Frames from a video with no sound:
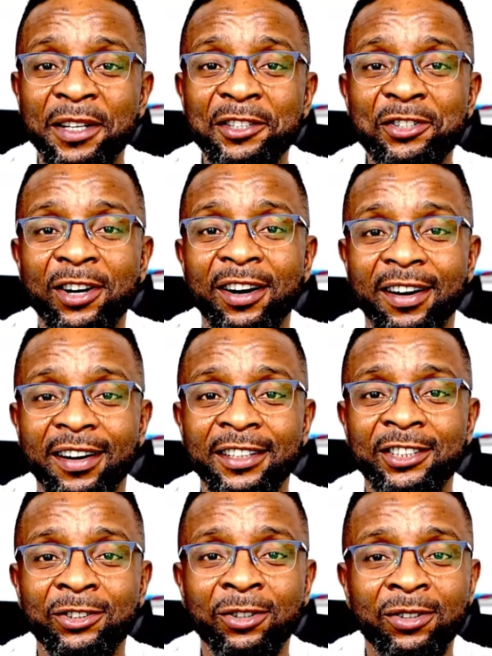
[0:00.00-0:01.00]

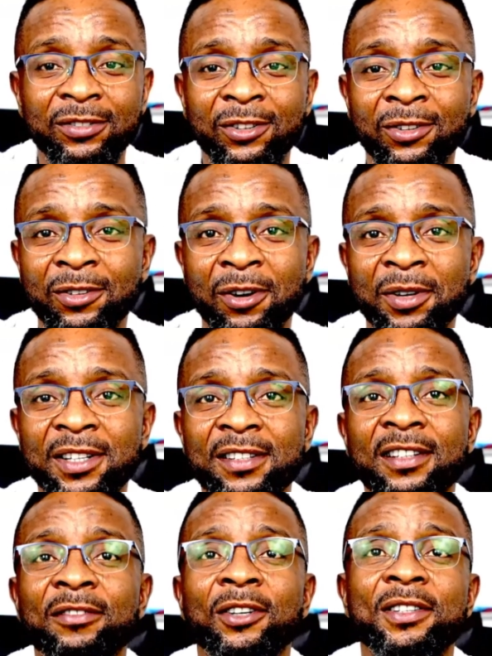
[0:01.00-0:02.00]
Touch. Don't always
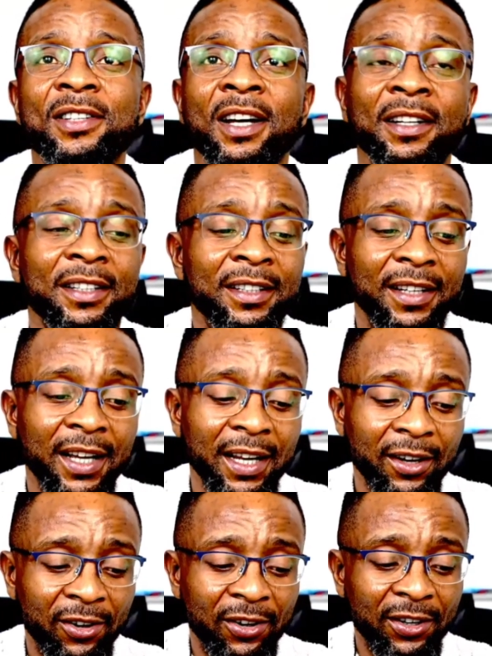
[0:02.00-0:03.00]
leave us hanging that
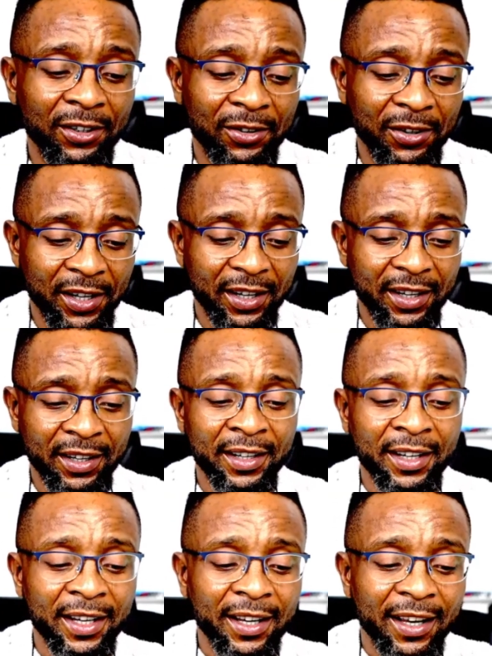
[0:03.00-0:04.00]
long, okay?
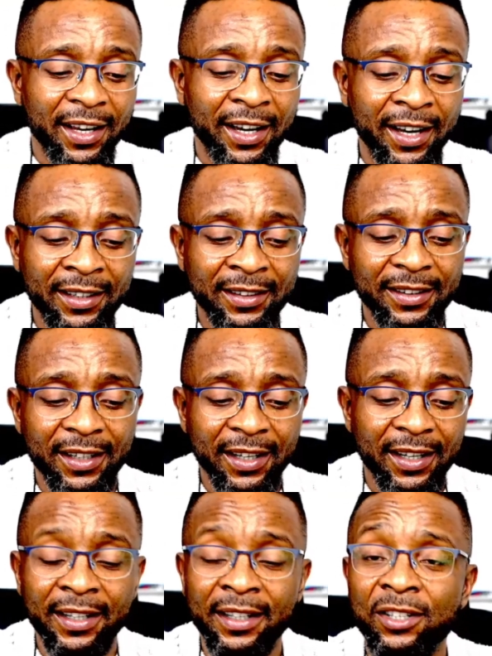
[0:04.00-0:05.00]
And
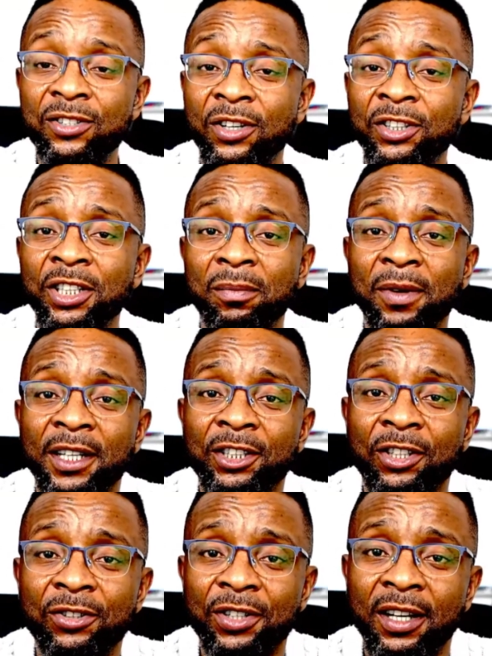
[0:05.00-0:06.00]
it's such a pleasure
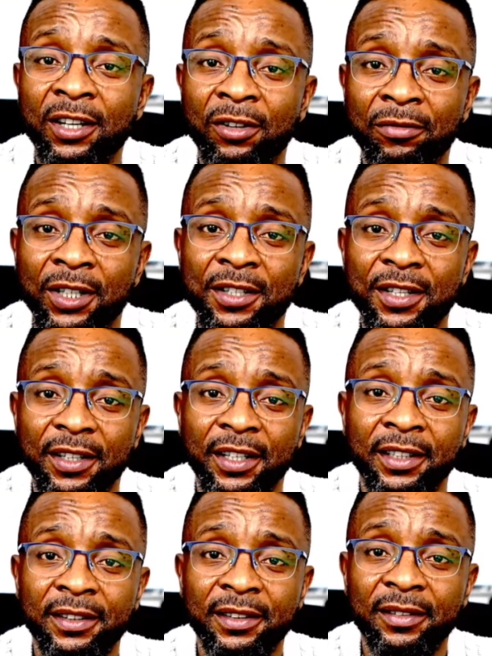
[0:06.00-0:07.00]
to hear your voice again,
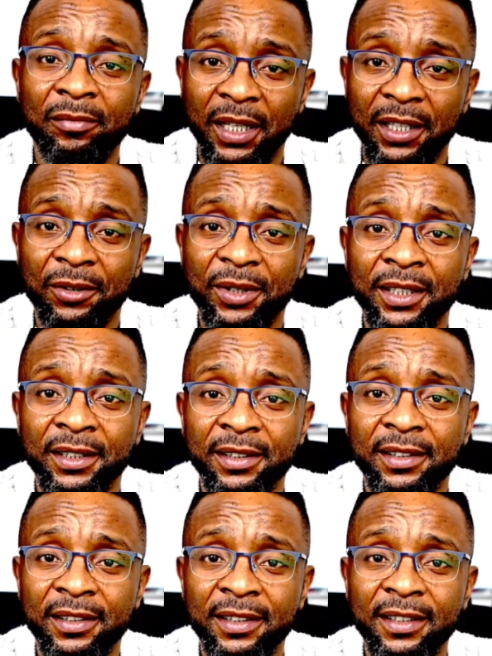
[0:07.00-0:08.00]
by the way. Thank you
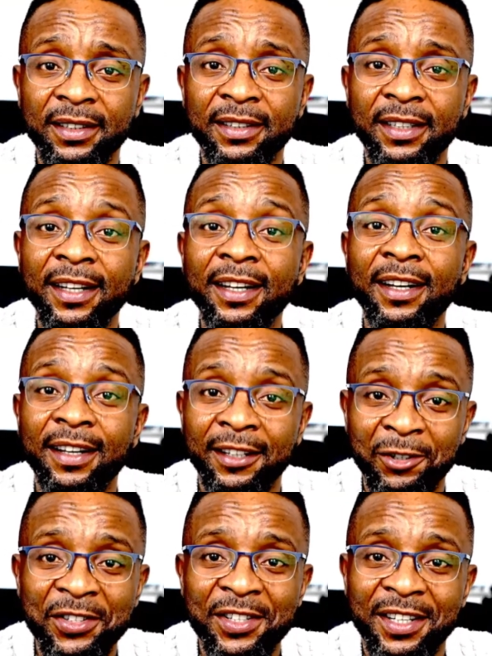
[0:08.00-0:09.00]
so much. Thank
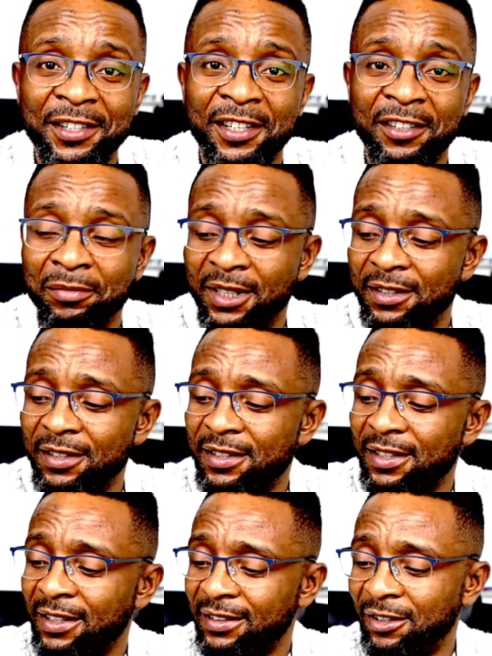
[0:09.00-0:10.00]
you so much.
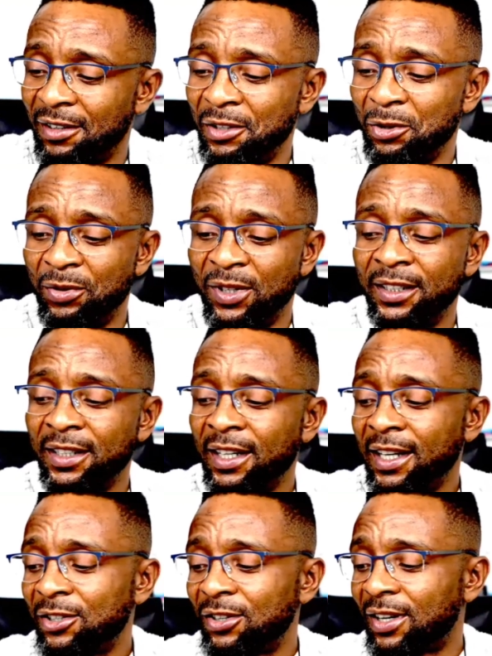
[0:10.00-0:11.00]
Have a good one.
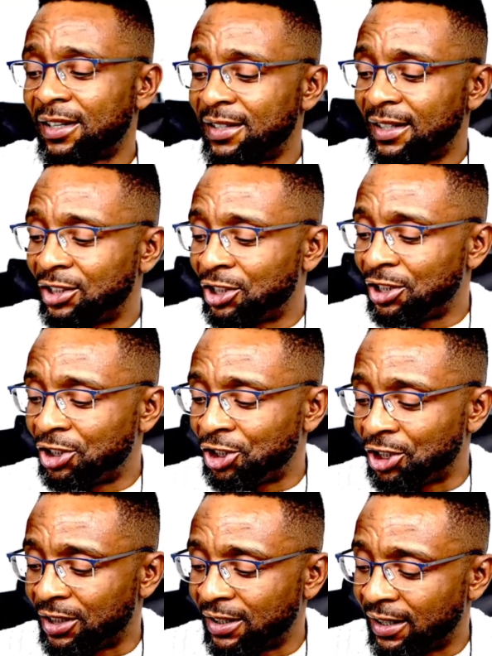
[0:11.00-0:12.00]
So that's a
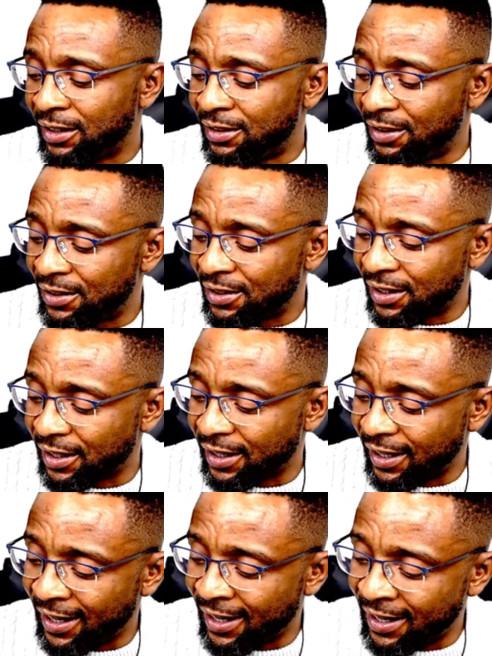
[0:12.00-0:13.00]
Chichi, ladies
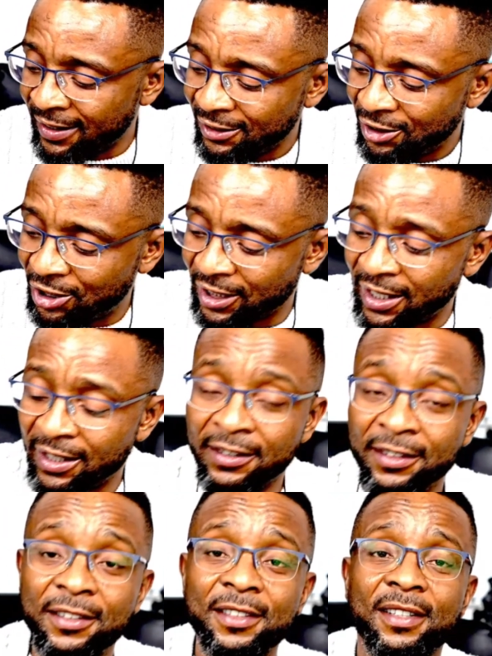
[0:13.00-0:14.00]
and
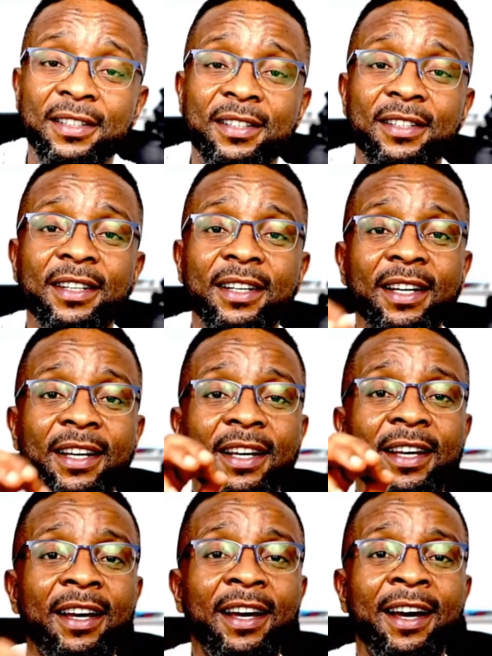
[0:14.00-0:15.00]
gents.
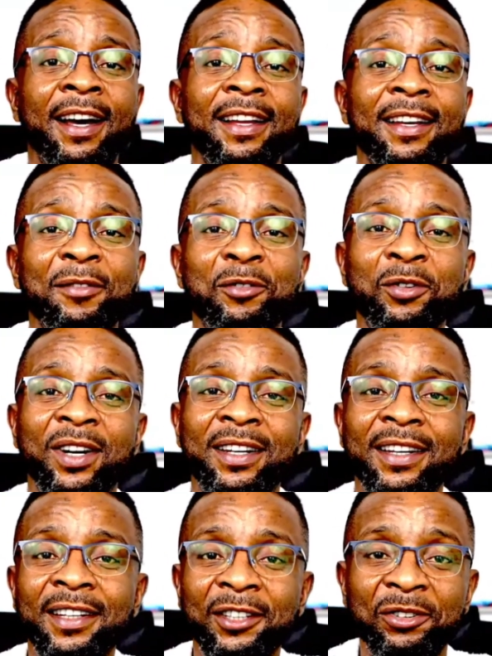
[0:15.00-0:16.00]
And if you are
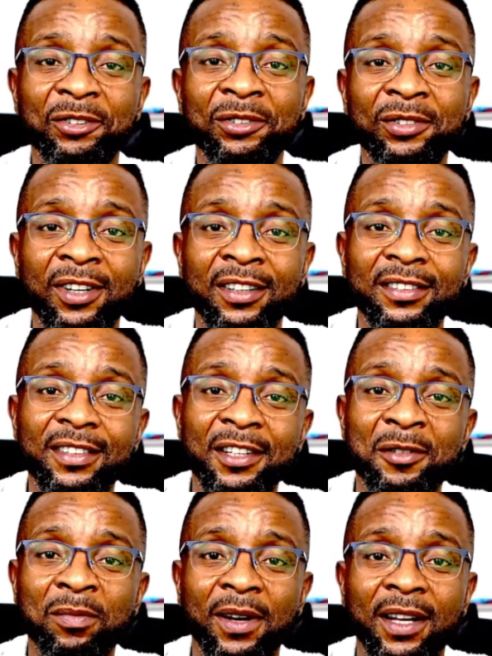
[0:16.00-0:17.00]
new on
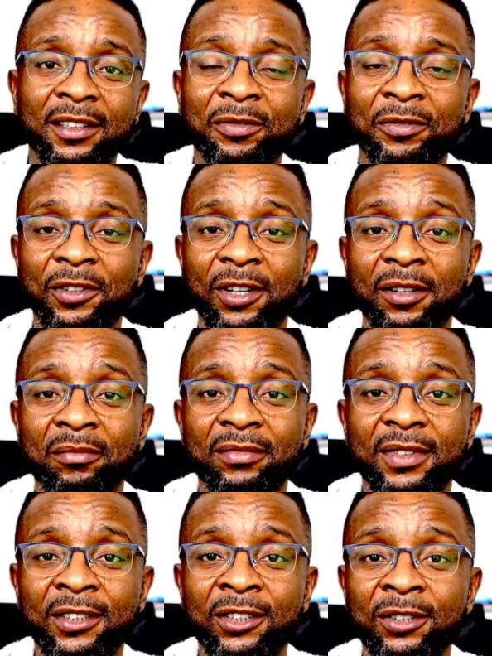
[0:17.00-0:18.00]
this platform,
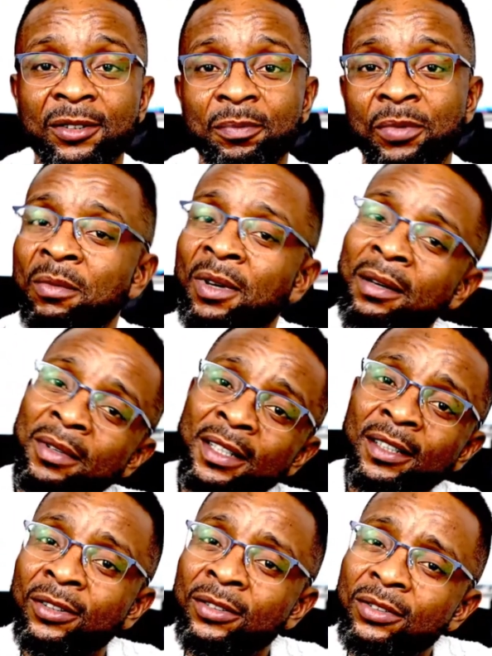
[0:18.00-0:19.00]
you probably
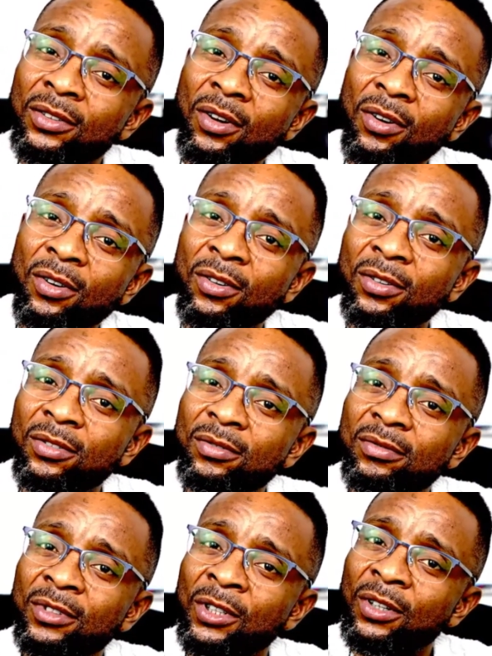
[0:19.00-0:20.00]
don't know,
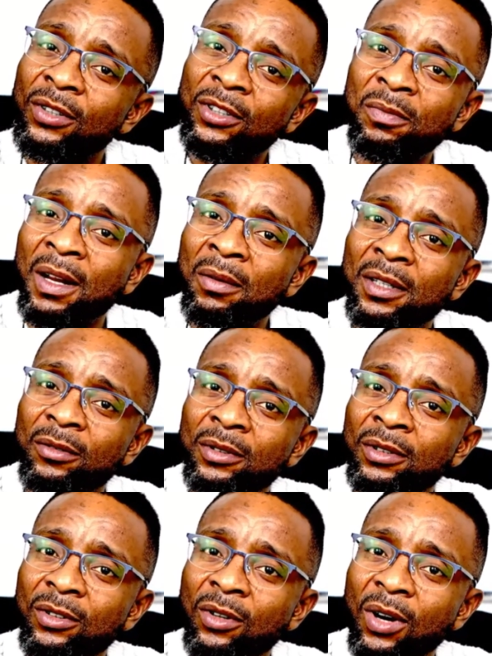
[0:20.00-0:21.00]
you probably
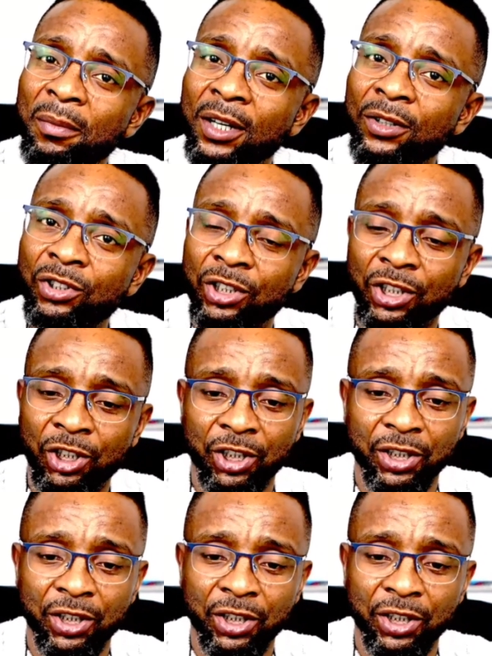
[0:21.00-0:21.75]
won't know about Chichi.